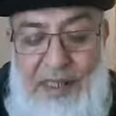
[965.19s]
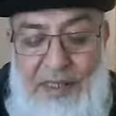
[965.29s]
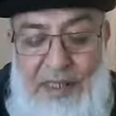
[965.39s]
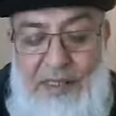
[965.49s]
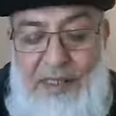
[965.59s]

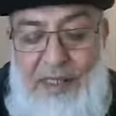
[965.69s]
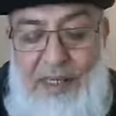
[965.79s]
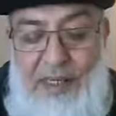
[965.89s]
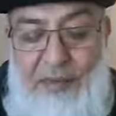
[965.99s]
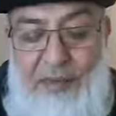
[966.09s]

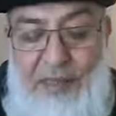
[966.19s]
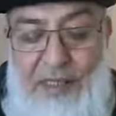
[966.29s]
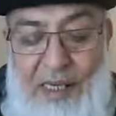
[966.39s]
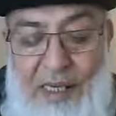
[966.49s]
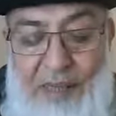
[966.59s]
essential about
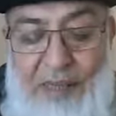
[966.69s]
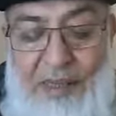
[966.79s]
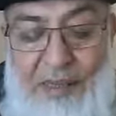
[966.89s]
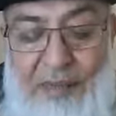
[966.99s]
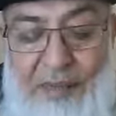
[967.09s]
the
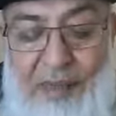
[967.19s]
liability of the